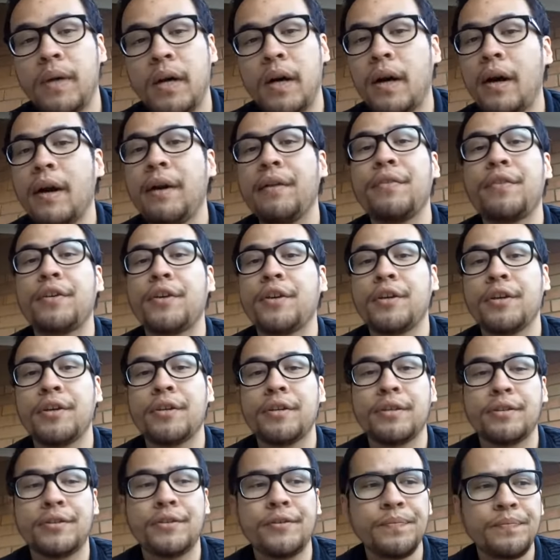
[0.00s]
behind the
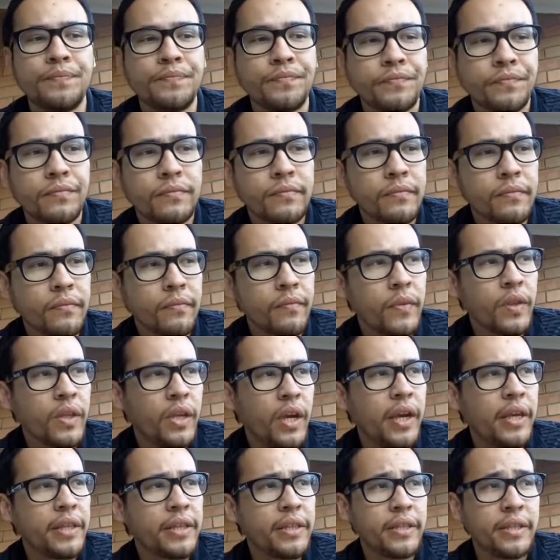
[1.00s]
Colonel
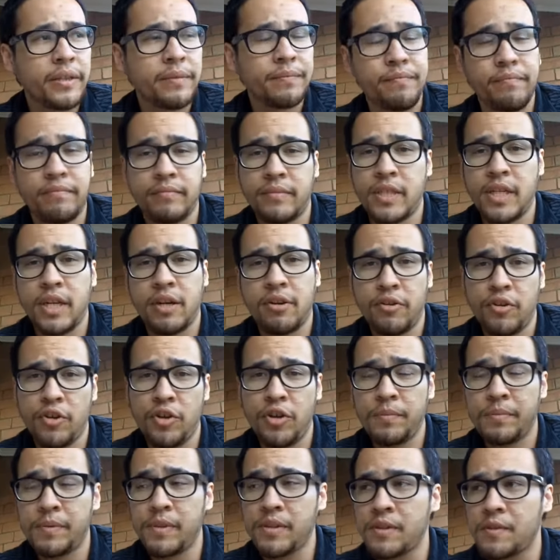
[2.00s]
and the secret
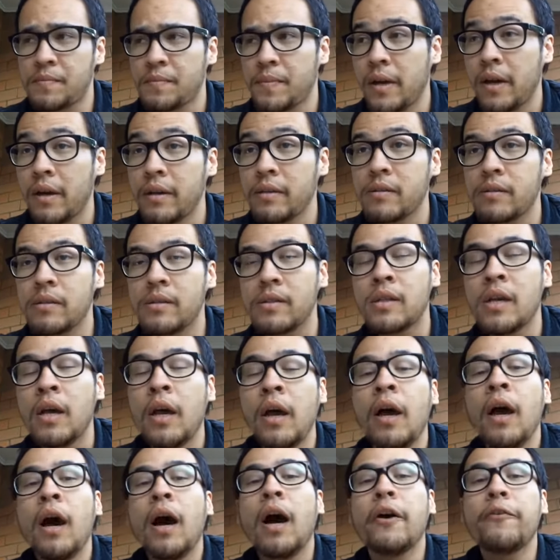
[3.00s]
herbs and spices
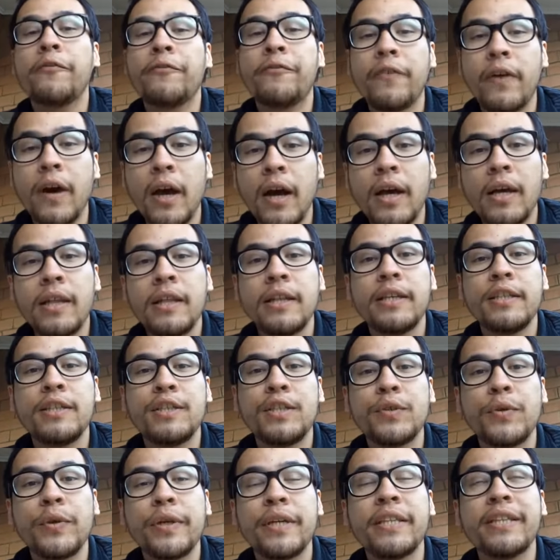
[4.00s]
are finally
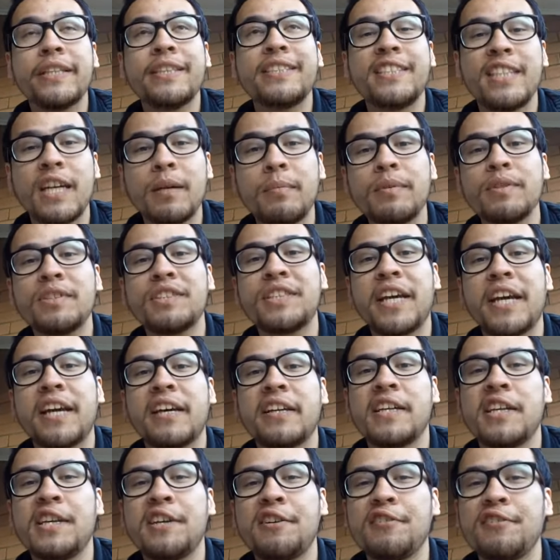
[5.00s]
doing the Double
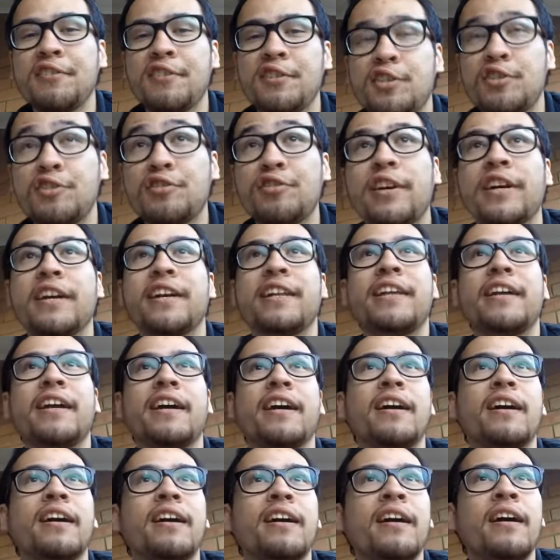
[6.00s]
Down here in
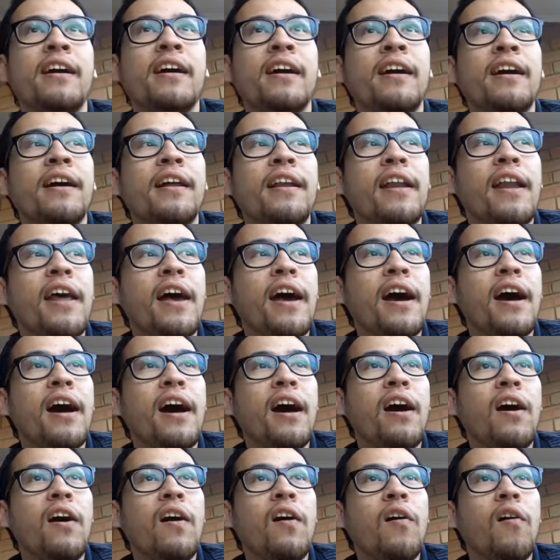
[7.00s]
Australia.
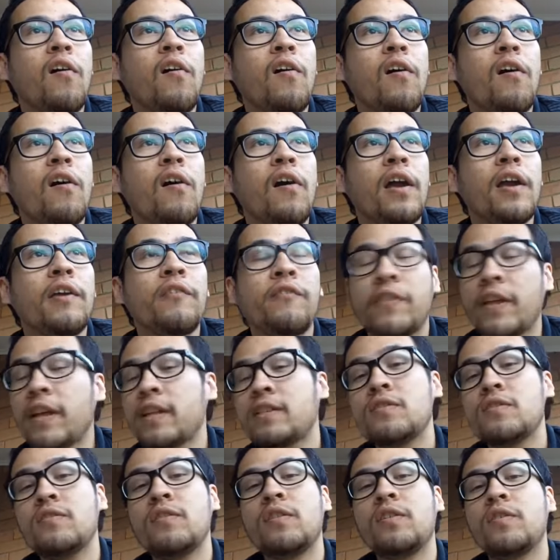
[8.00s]
Now, if
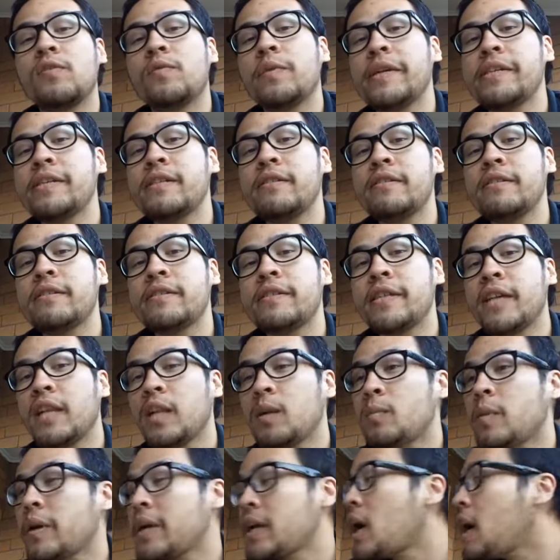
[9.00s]
that's not a reason to
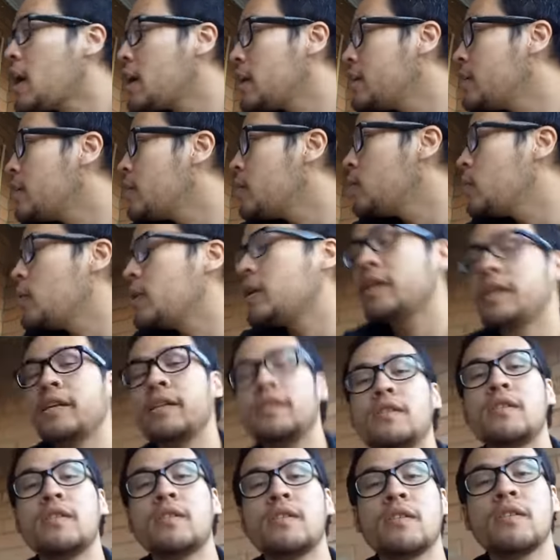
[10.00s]
celebrate, I don't know what
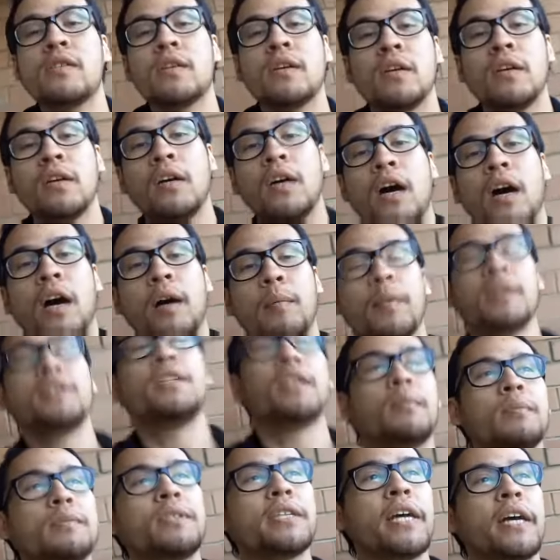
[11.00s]
is. The
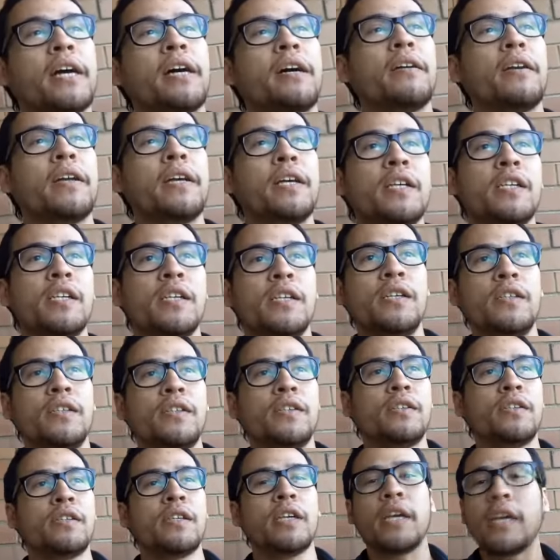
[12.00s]
Double Down
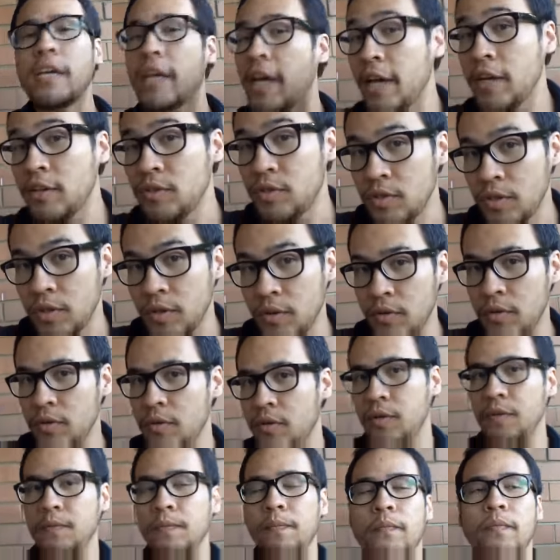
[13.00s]
is, in case you don't
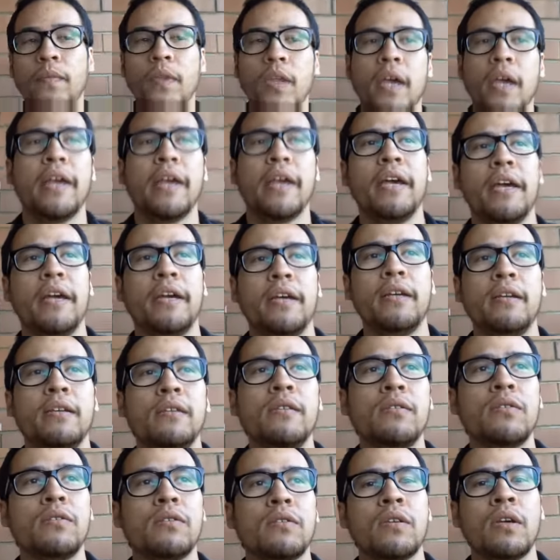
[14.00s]
know,
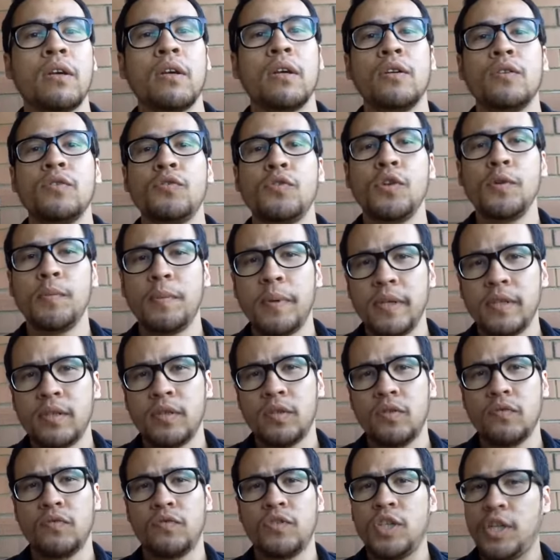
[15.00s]
is 2
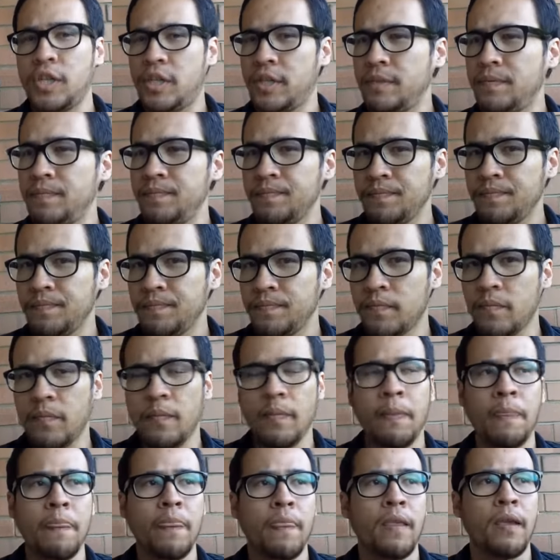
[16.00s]
pieces of chicken
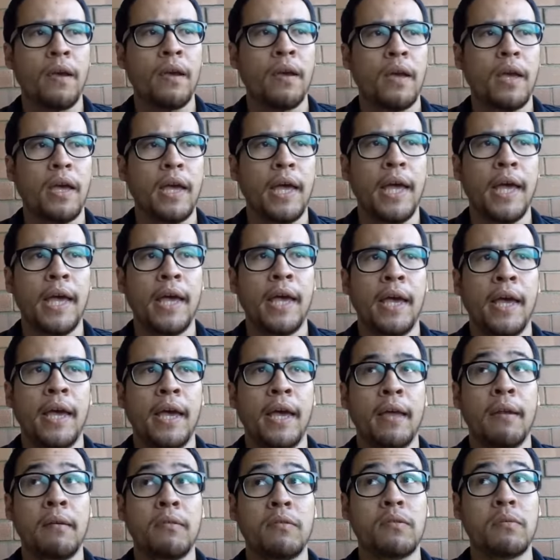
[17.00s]

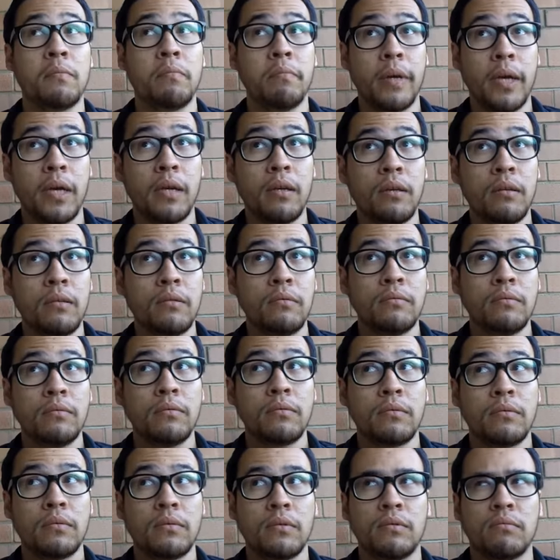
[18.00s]
and some bacon.
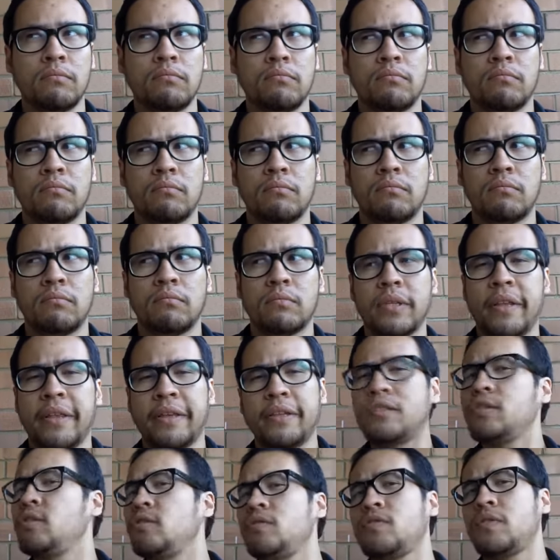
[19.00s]
I
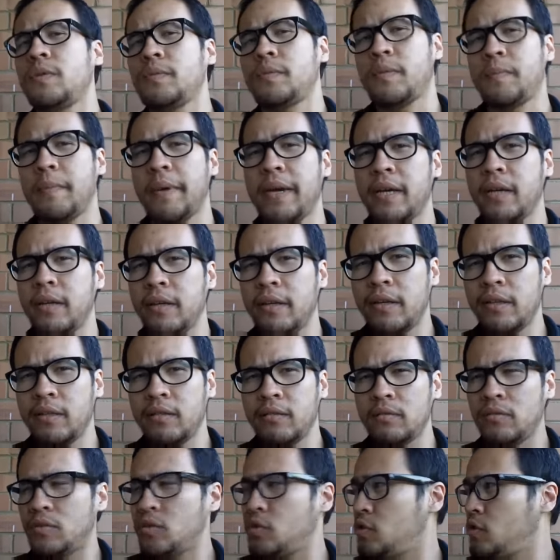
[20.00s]
think 2 strips of bacon
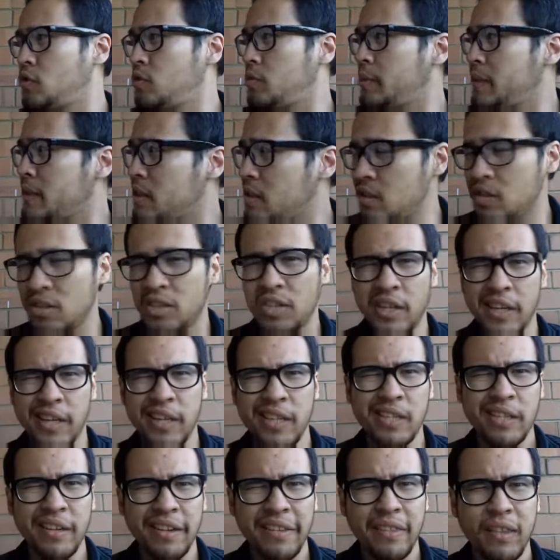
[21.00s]
and 2 bits of
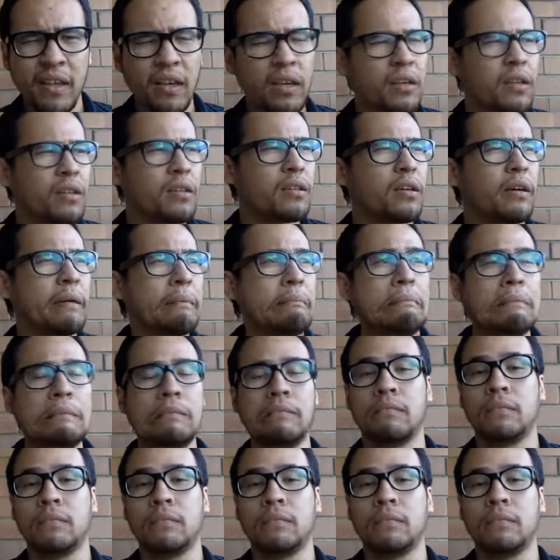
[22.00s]
cheese, I think. I